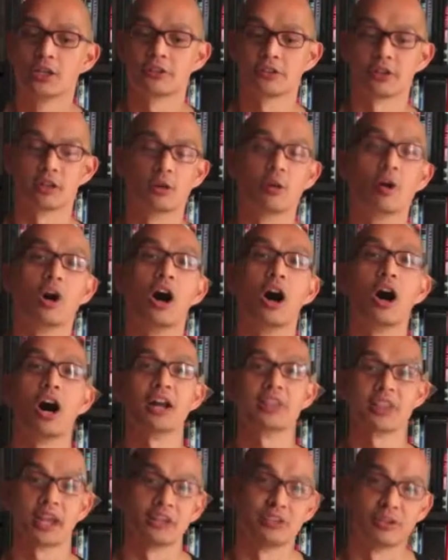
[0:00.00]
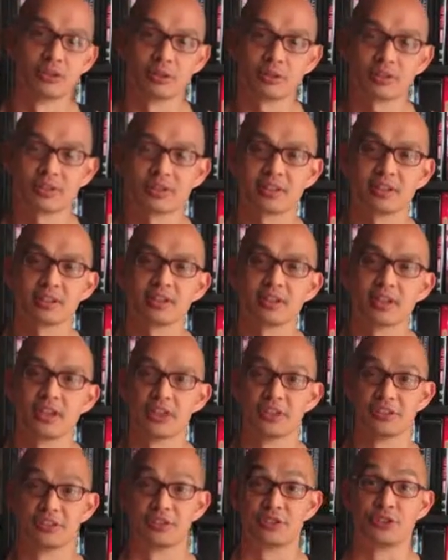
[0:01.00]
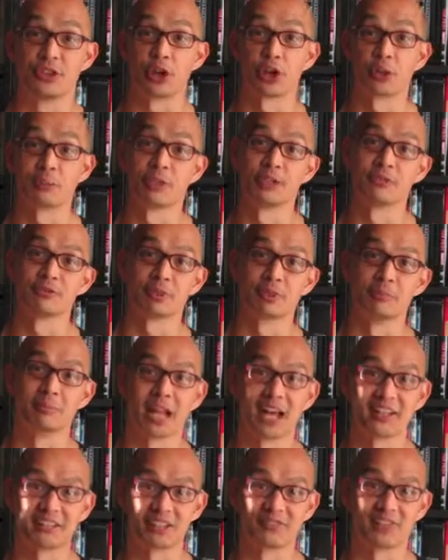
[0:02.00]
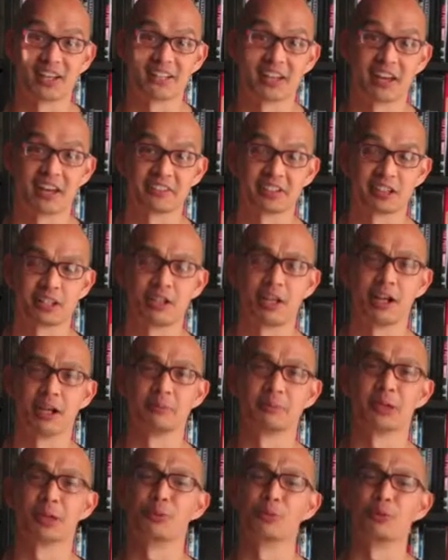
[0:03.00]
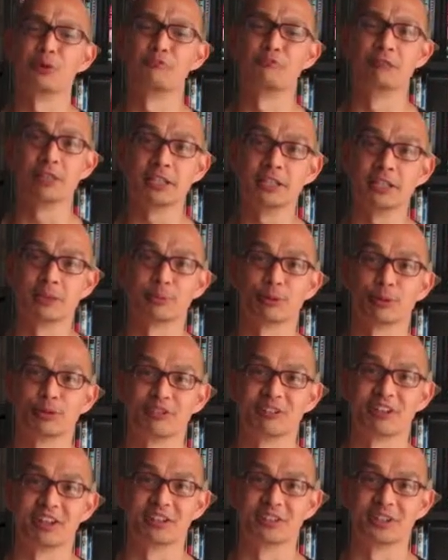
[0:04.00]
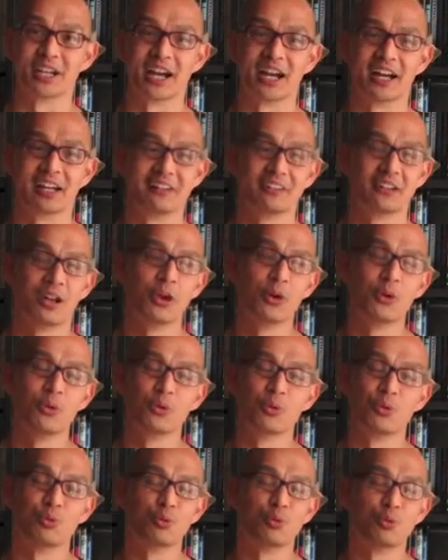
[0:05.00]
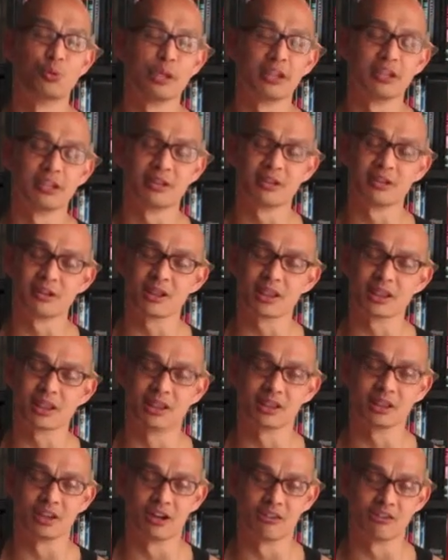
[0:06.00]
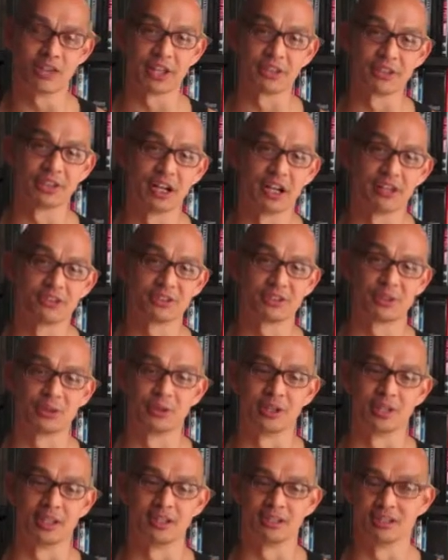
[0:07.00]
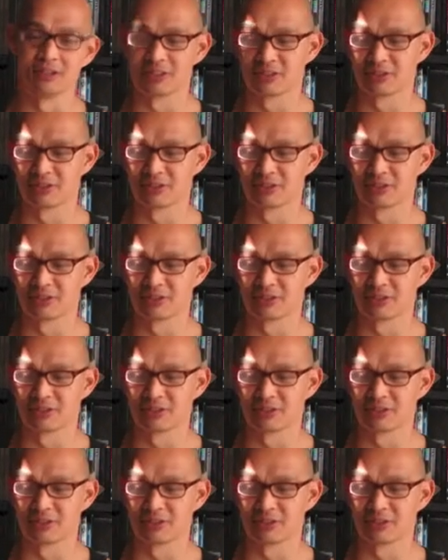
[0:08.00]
So on that note, this is Jeremy from Plastic Fantastic Climbing. We really appreciate you guys. We love that you guys tune in.